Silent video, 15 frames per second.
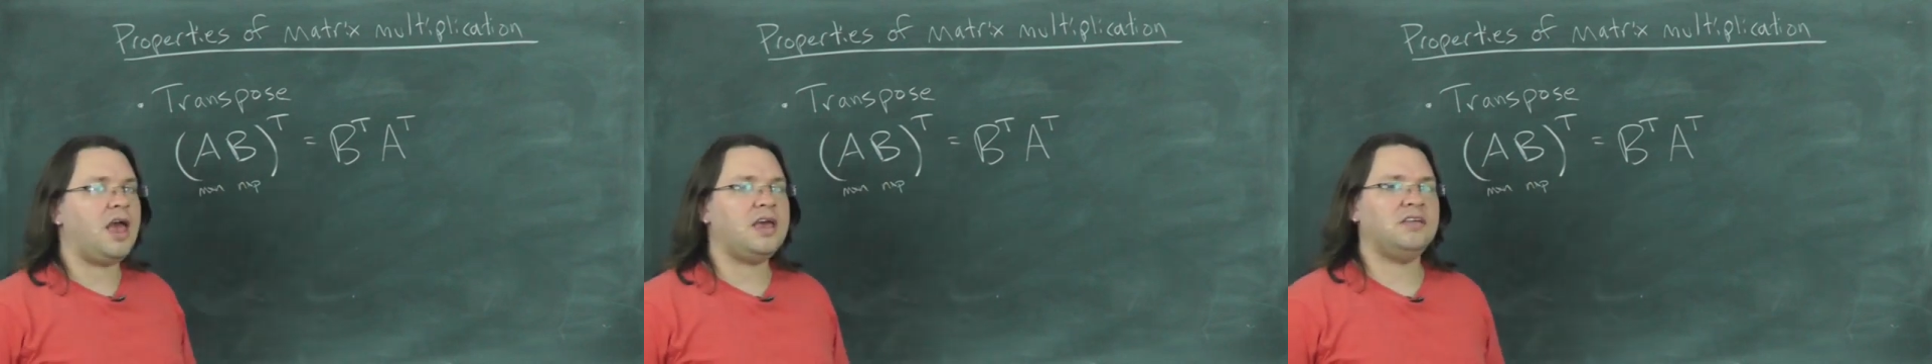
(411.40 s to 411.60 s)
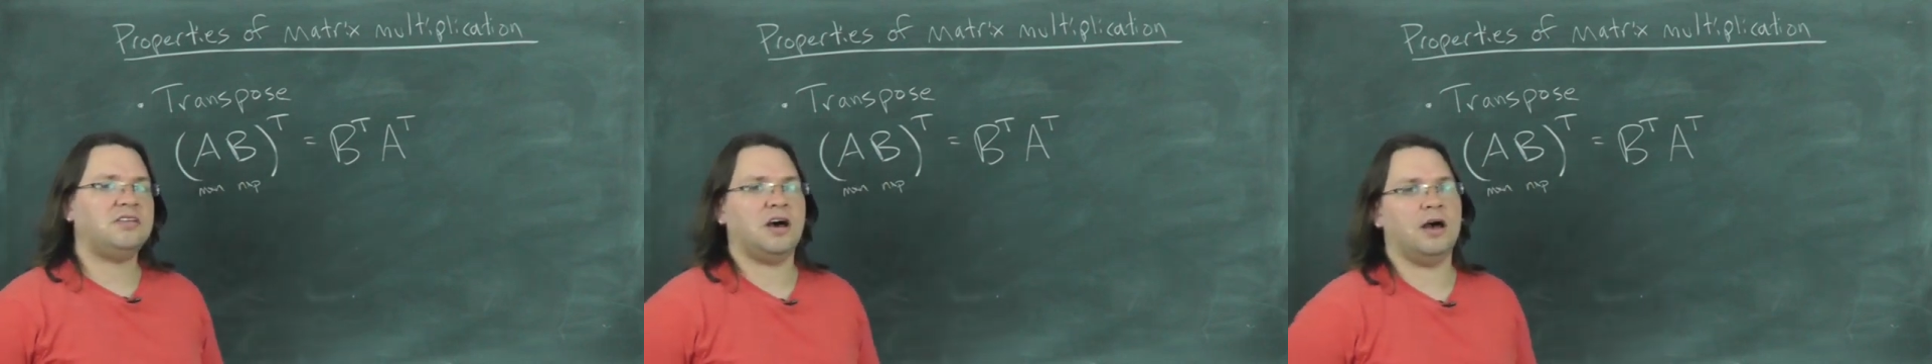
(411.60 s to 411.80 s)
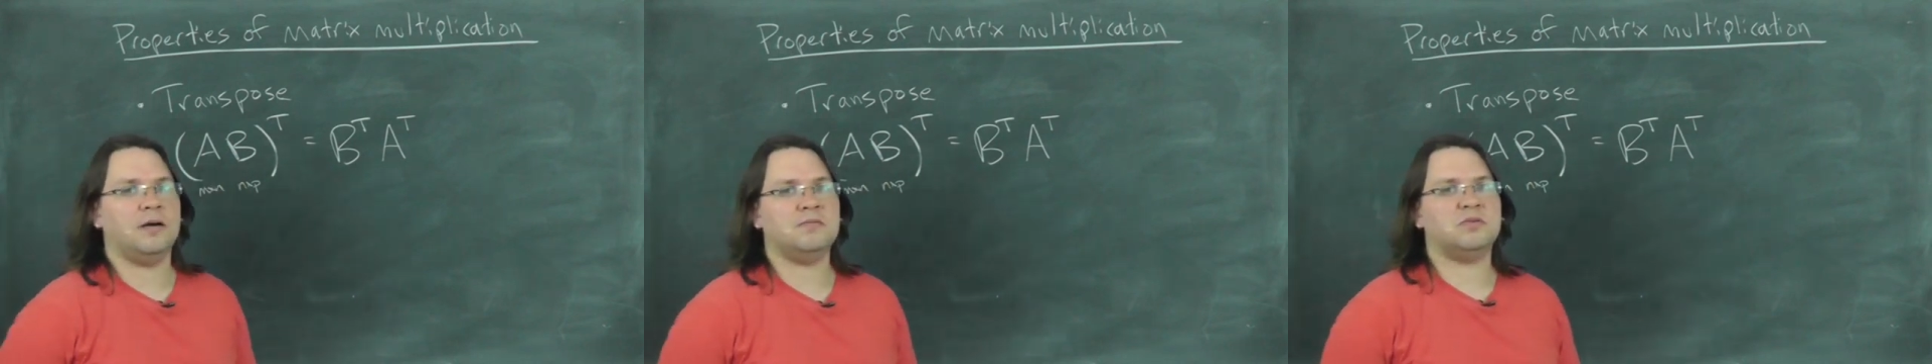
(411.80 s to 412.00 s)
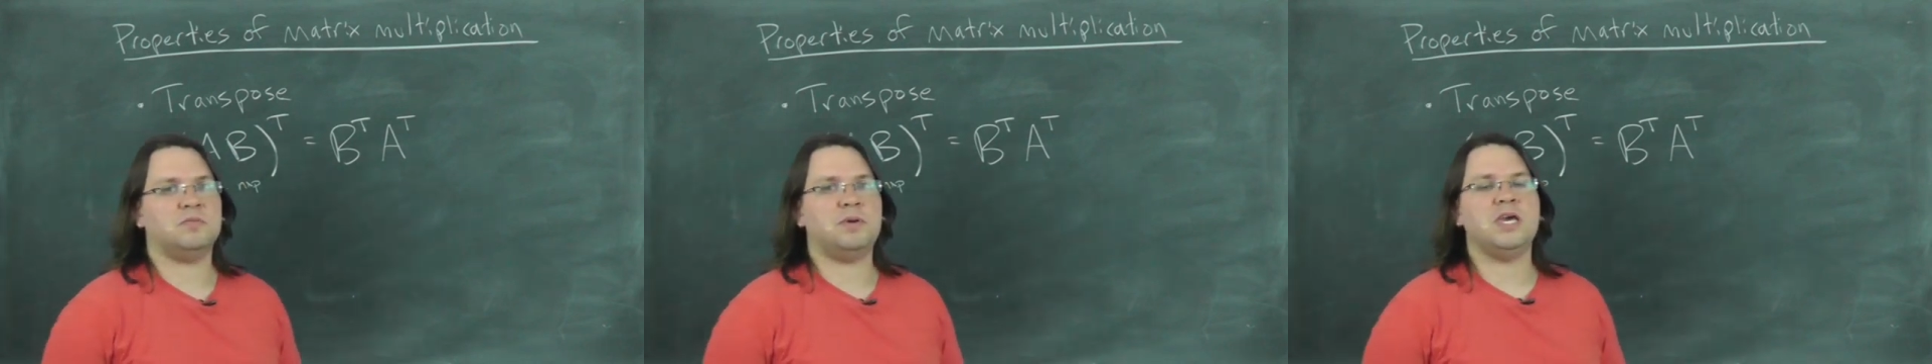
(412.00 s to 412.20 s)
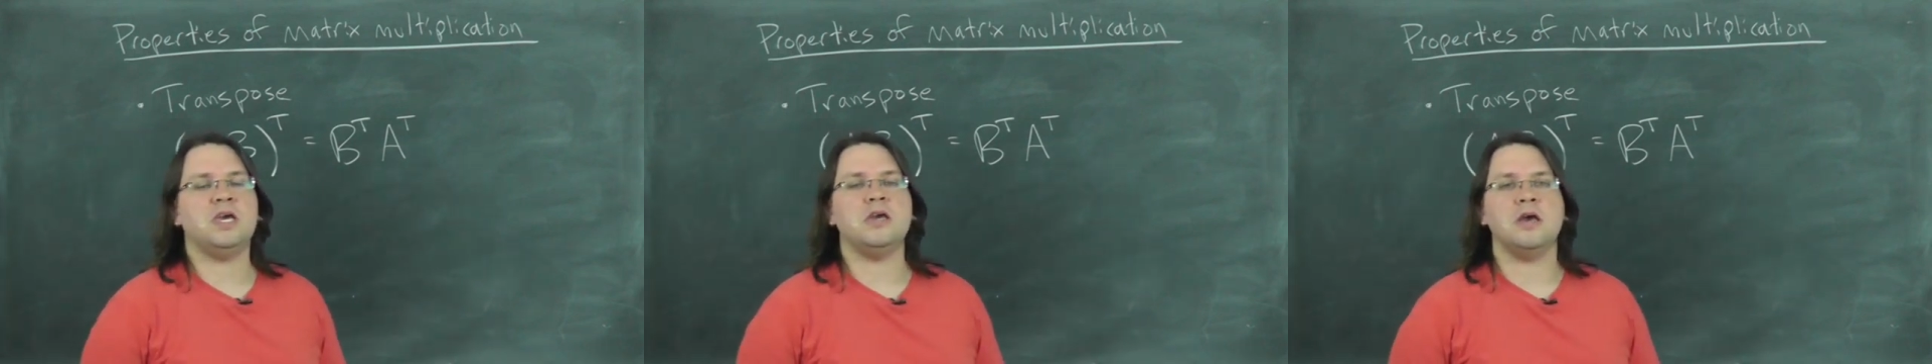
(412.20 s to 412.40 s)
A times
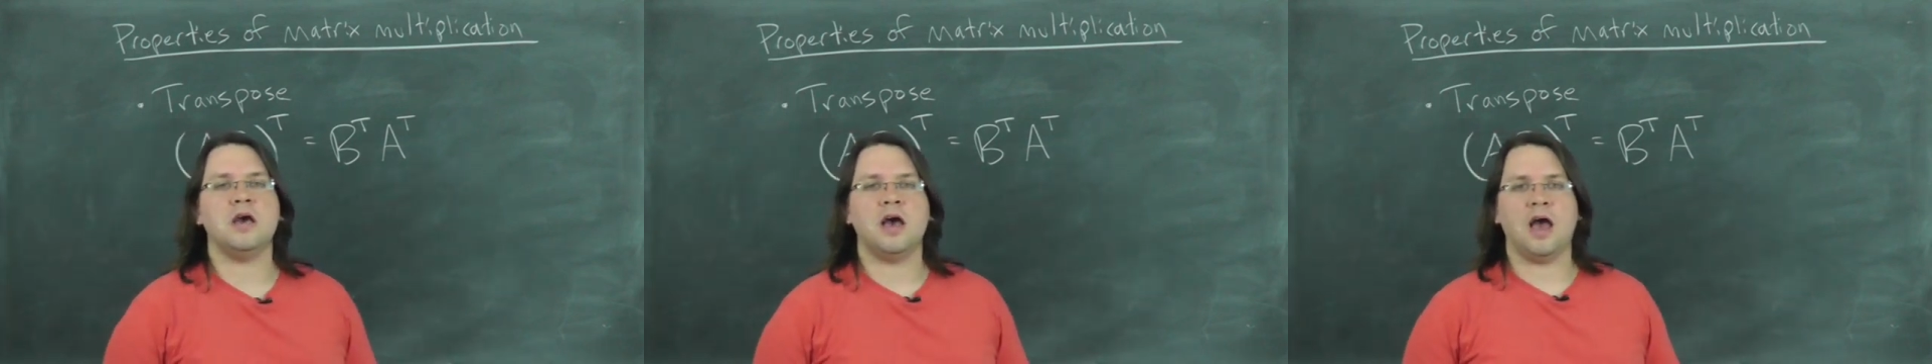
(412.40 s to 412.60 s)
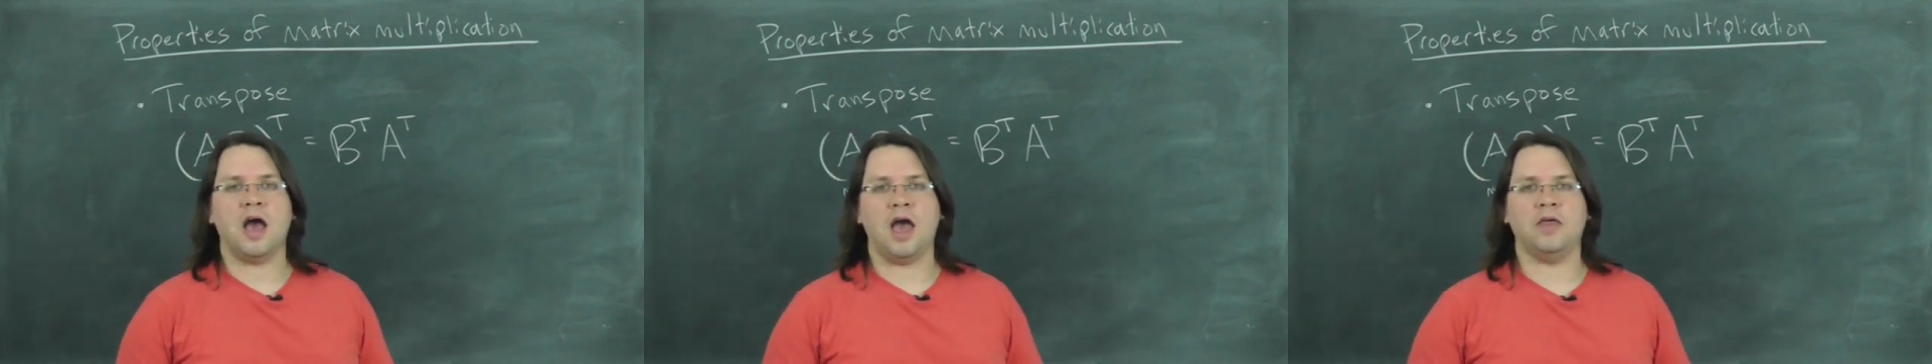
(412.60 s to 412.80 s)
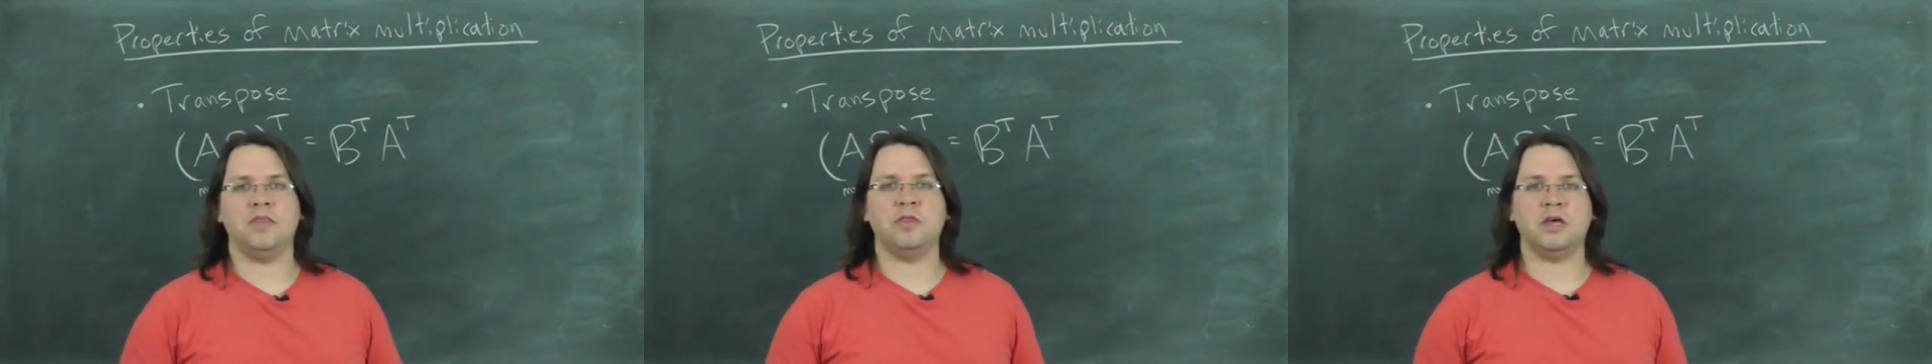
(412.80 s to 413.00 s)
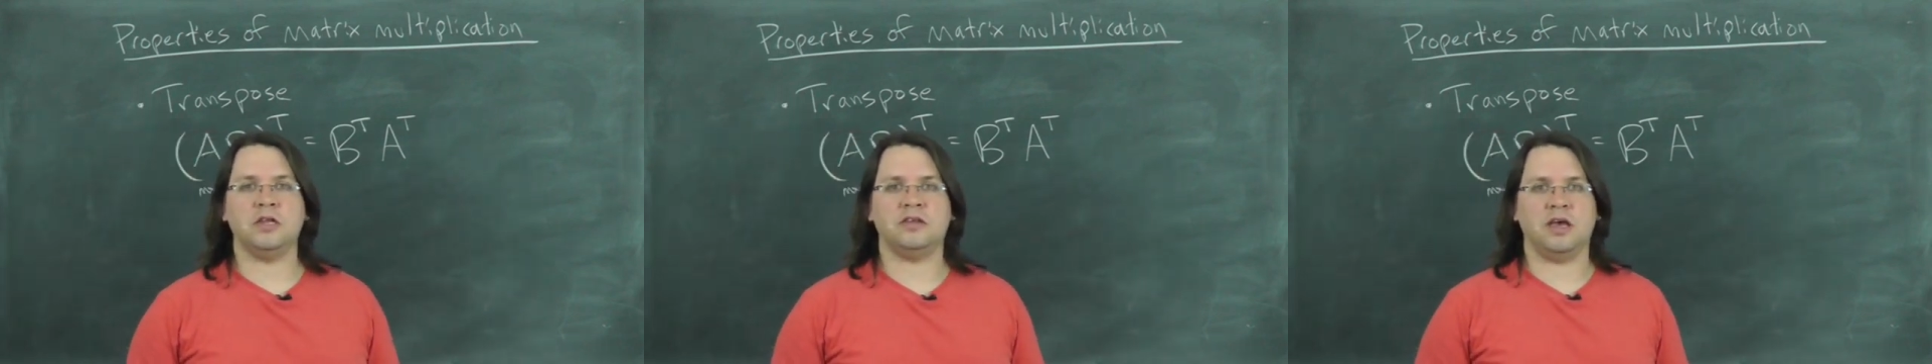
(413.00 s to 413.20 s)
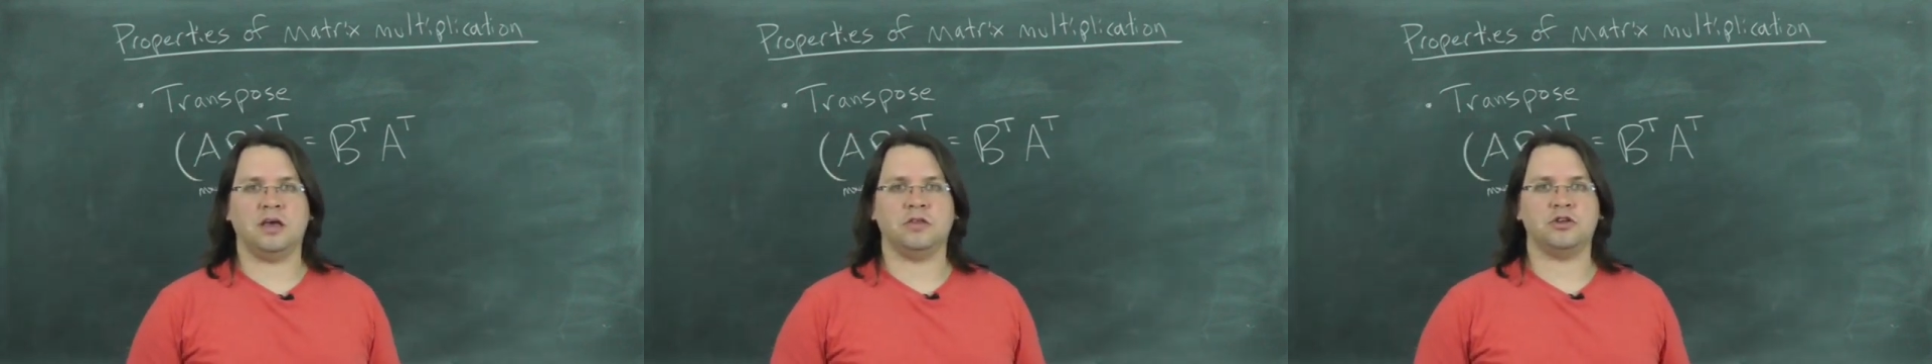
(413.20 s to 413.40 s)
B and then
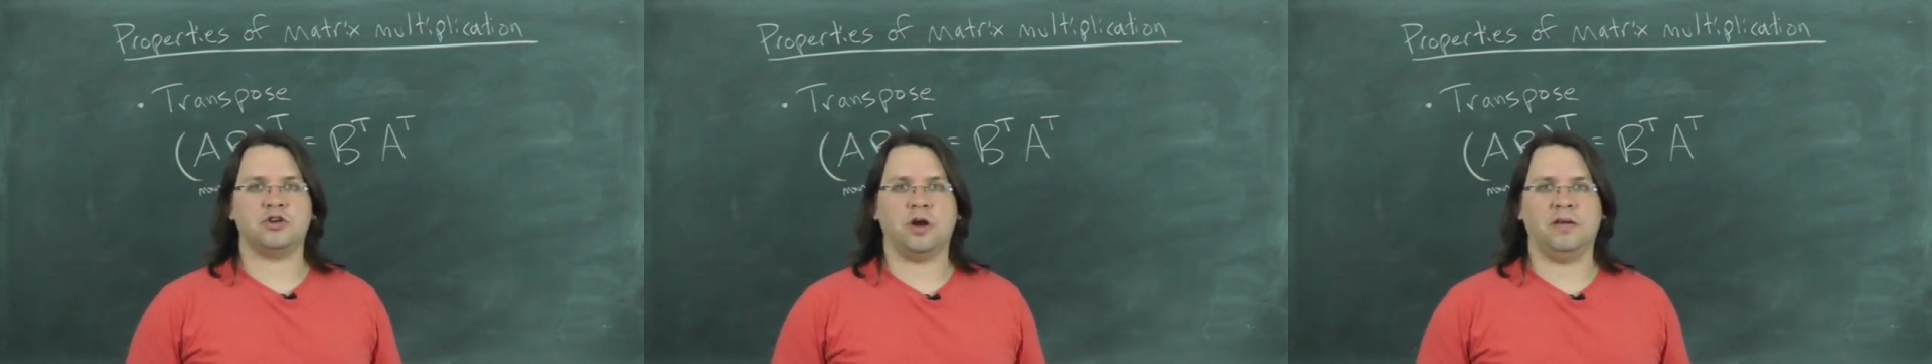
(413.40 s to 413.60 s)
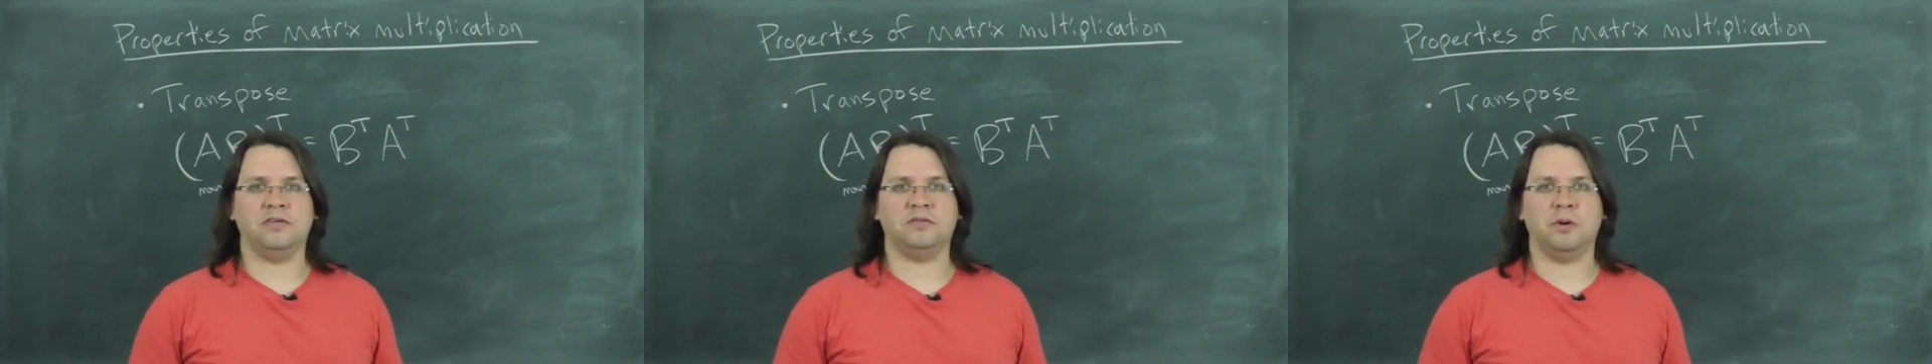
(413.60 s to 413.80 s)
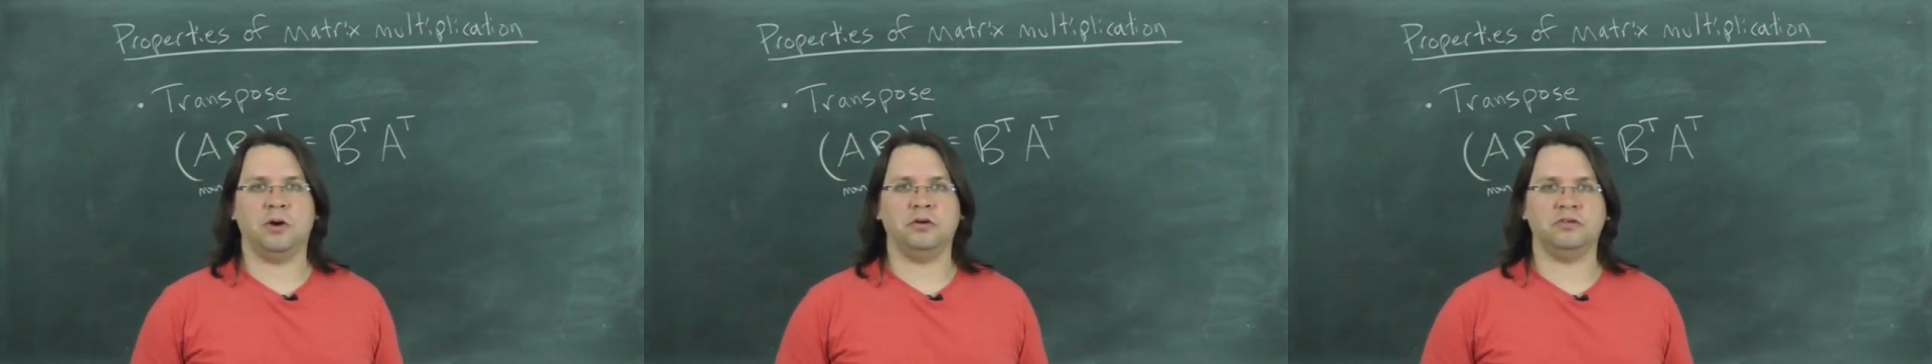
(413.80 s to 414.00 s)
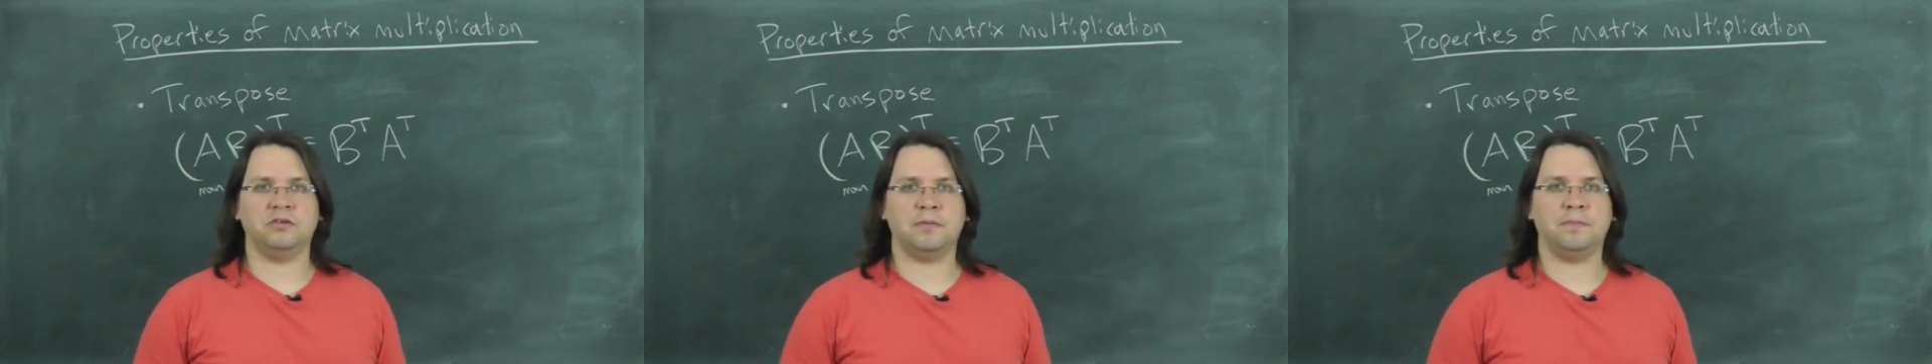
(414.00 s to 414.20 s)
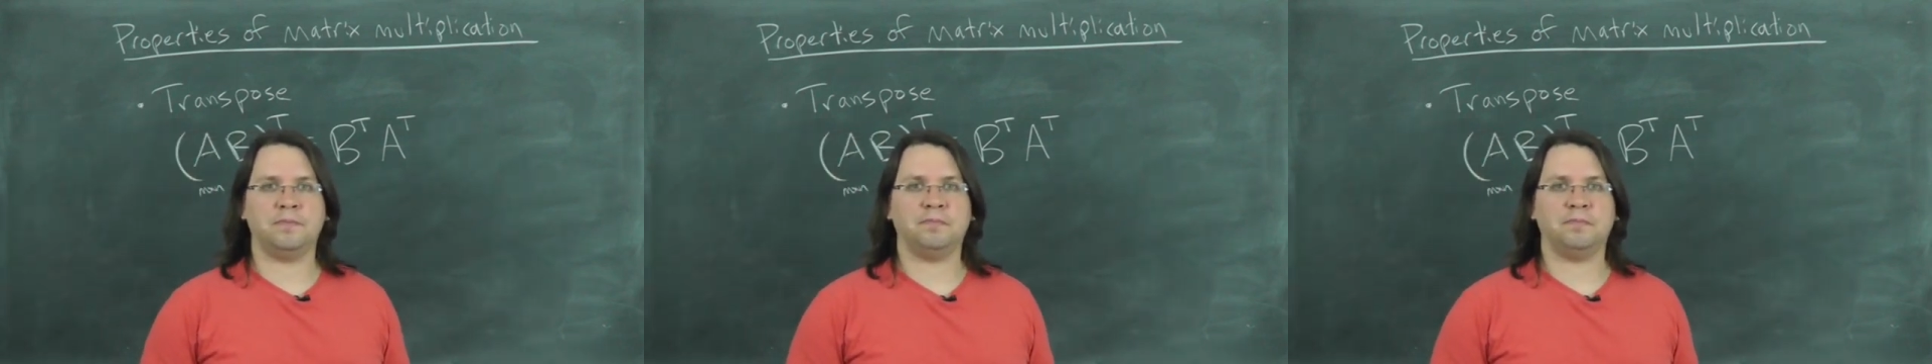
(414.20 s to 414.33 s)
take the transpose.